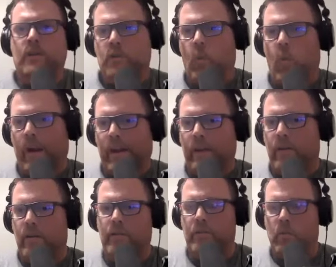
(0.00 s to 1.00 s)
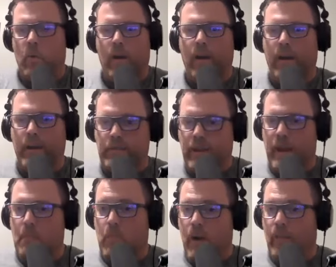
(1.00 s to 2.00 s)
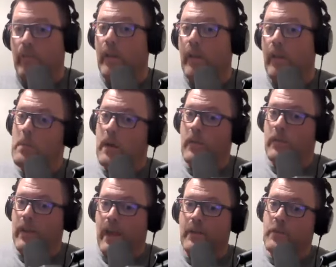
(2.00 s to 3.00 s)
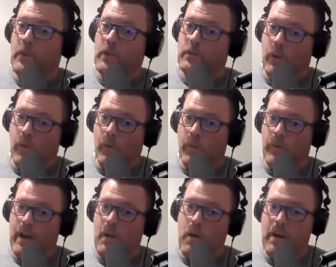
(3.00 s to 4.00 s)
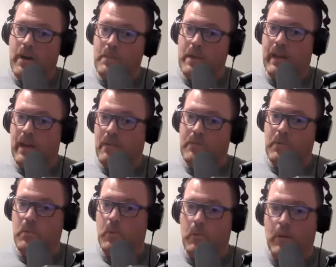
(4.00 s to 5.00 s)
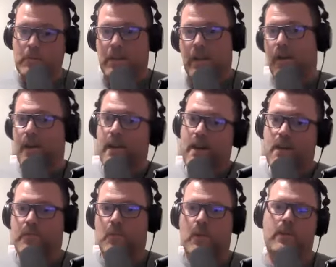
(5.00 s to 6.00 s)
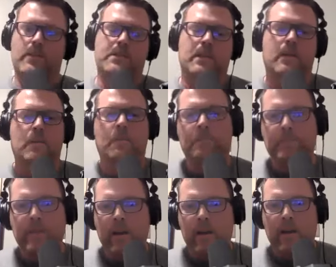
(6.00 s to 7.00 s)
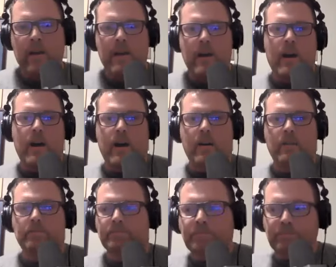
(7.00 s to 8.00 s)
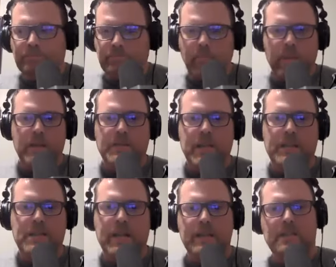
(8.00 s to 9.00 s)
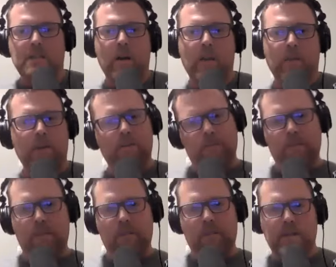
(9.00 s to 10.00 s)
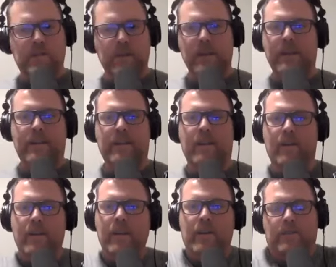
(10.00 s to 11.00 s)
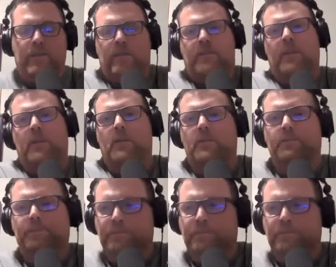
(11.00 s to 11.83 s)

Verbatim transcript: 20 years of wearing a Sam Browne leather belt kind of took a toll, and I wanted to be comfortable when I was carrying off work. So, um, necessity is the mother in- invention, and there it is. So,